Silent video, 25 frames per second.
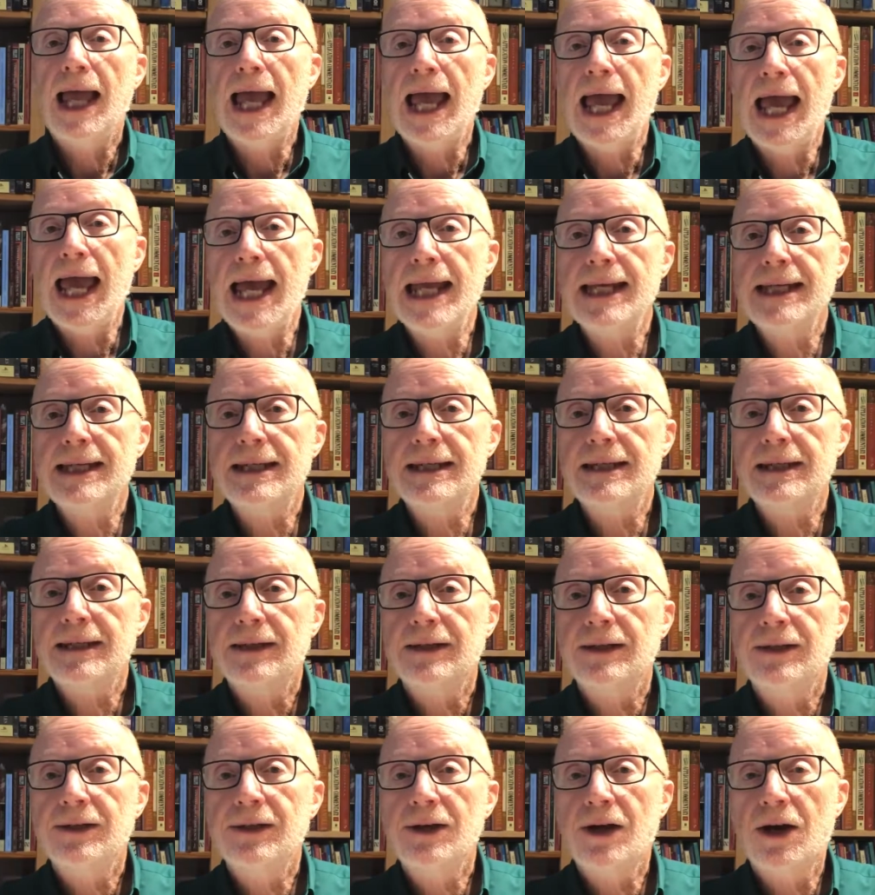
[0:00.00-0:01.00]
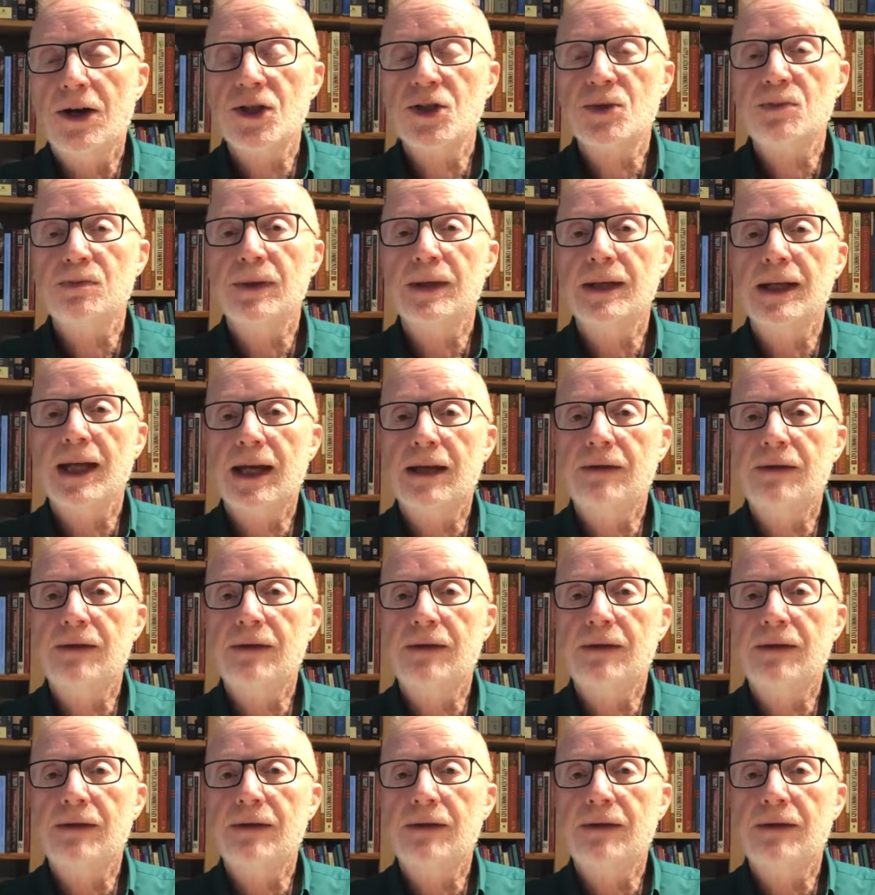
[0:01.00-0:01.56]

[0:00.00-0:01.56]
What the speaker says: and her husband